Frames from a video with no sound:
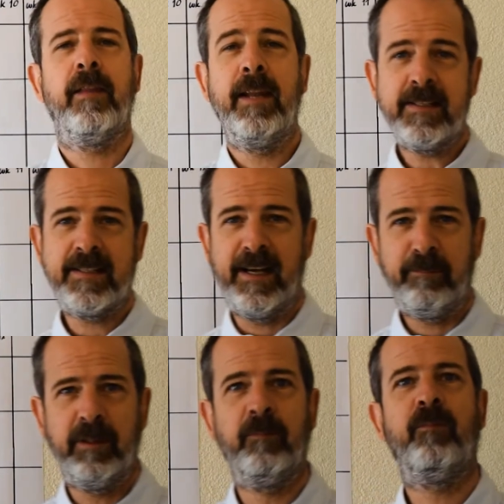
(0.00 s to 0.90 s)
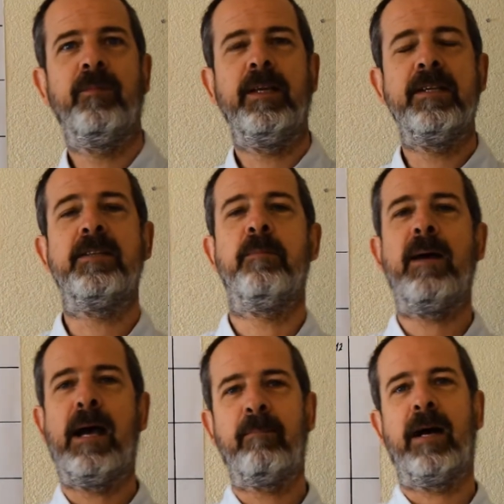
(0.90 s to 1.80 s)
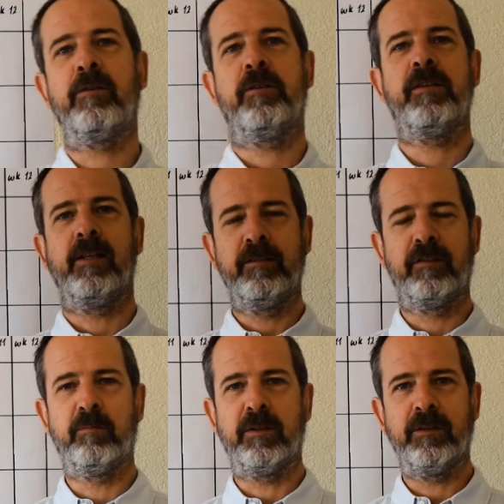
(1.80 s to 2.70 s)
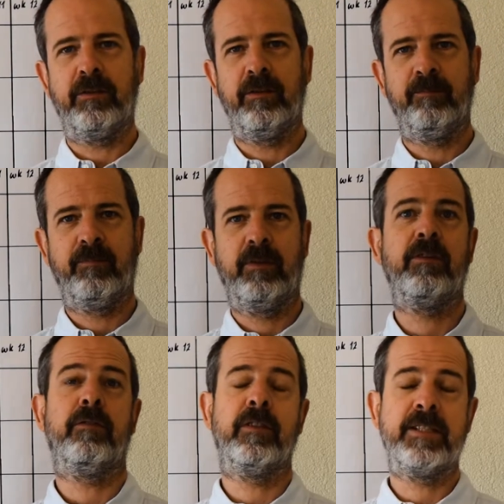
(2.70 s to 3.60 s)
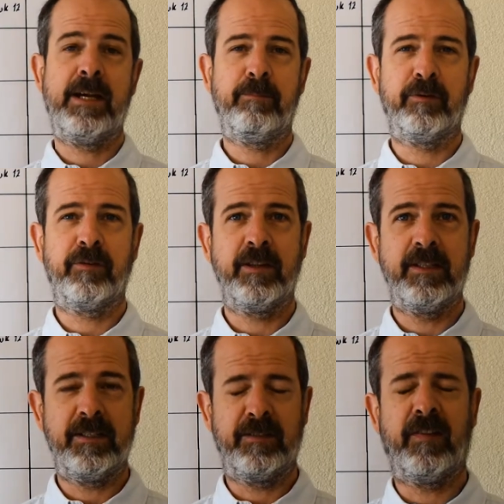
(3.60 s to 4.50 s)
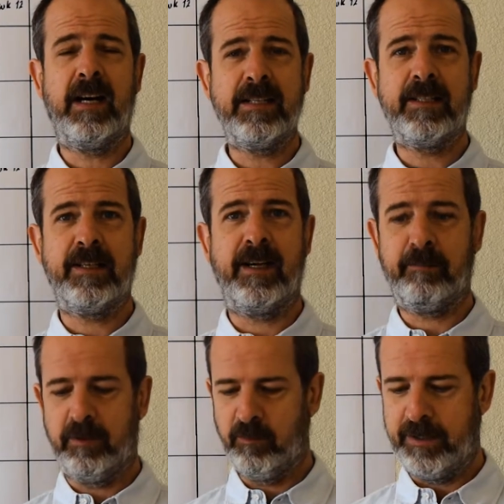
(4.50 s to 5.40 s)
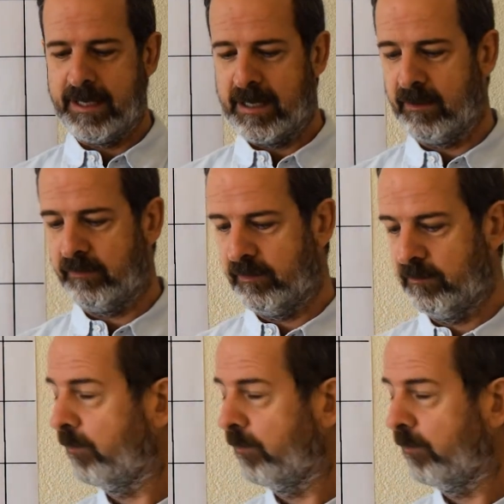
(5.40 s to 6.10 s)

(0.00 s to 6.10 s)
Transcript: The next step is to map out your deliverables. So for example, for the define step, we have